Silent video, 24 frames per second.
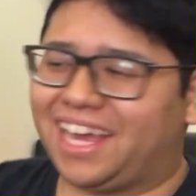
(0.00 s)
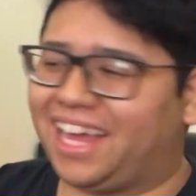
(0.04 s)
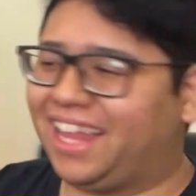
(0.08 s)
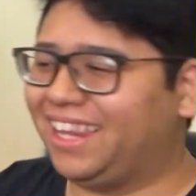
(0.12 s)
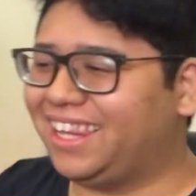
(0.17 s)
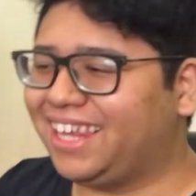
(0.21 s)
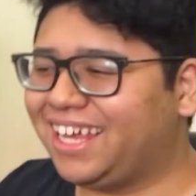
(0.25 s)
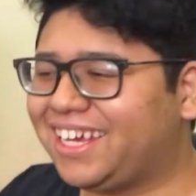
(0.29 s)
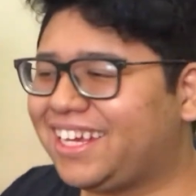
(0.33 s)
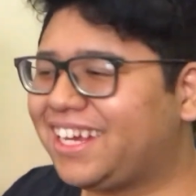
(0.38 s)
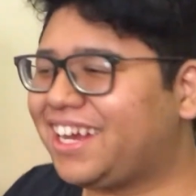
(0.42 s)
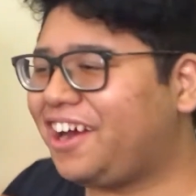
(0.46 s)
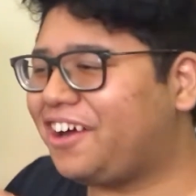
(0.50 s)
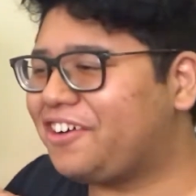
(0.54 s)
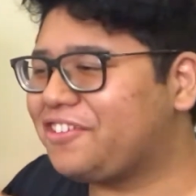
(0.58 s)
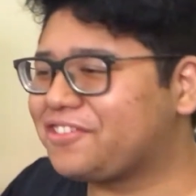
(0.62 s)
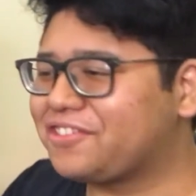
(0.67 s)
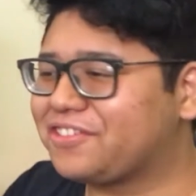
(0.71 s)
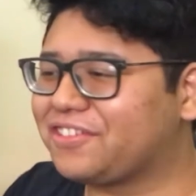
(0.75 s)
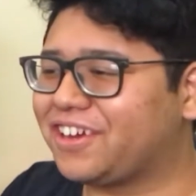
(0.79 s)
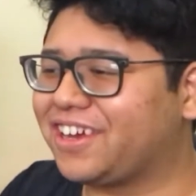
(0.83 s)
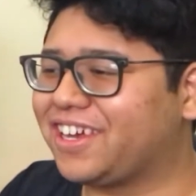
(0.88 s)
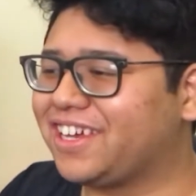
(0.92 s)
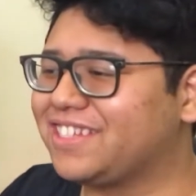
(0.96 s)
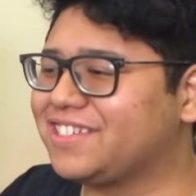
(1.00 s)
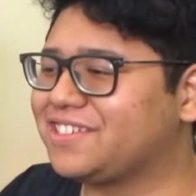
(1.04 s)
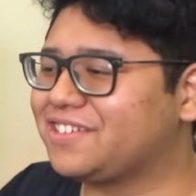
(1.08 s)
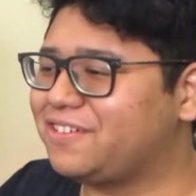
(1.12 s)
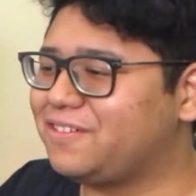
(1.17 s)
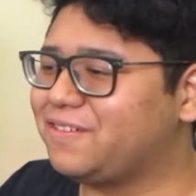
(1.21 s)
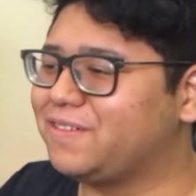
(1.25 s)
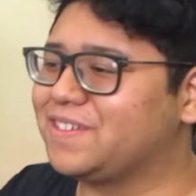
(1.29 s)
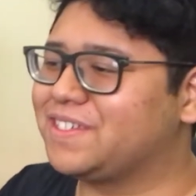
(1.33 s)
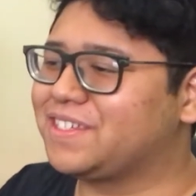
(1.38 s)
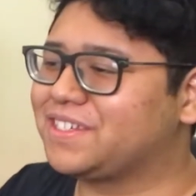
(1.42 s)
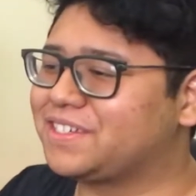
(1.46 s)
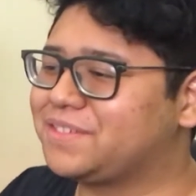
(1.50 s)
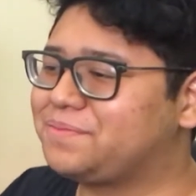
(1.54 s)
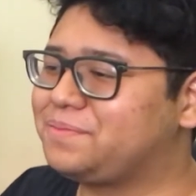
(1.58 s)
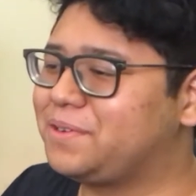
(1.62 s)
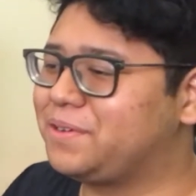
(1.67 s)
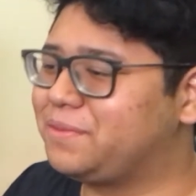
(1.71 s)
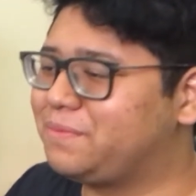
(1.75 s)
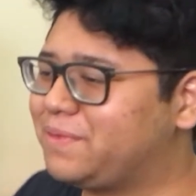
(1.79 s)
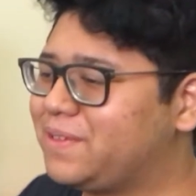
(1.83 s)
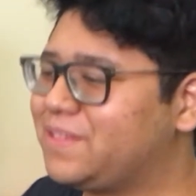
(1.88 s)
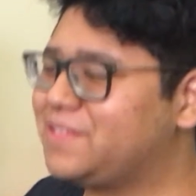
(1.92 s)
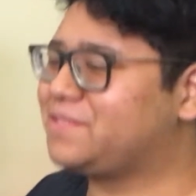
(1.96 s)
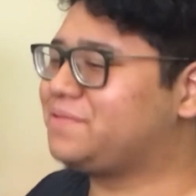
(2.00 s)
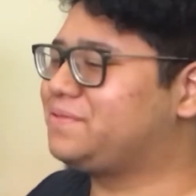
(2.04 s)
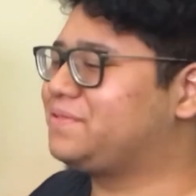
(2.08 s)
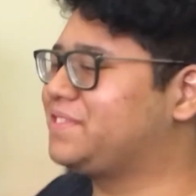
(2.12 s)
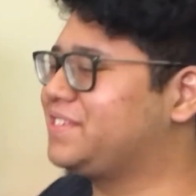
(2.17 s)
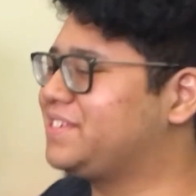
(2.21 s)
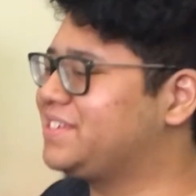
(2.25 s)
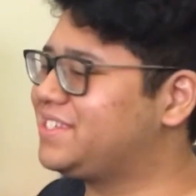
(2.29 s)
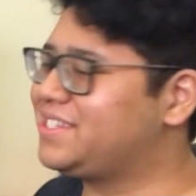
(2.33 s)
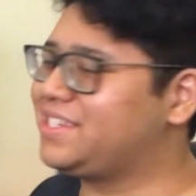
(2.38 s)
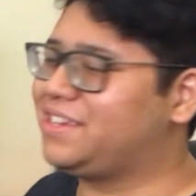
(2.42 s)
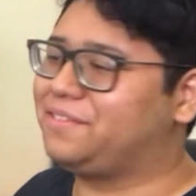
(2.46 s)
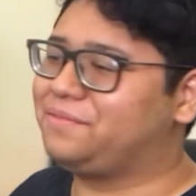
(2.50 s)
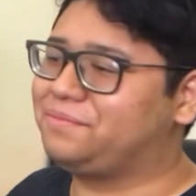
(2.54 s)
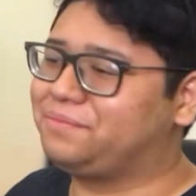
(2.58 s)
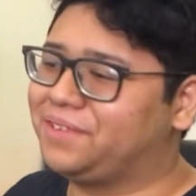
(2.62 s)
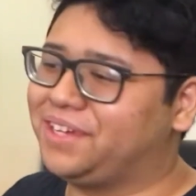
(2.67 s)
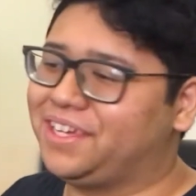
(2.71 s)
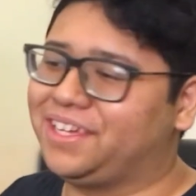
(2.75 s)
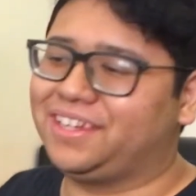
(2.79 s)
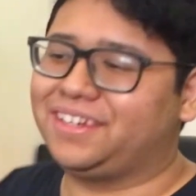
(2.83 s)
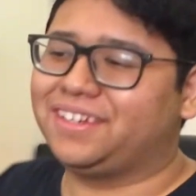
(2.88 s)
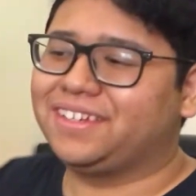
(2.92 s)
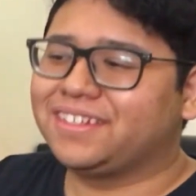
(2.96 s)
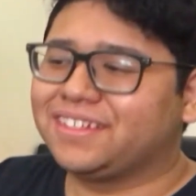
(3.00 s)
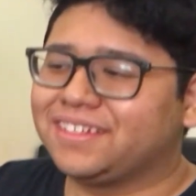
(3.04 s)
I like how Gray is always experimental with this sound, man.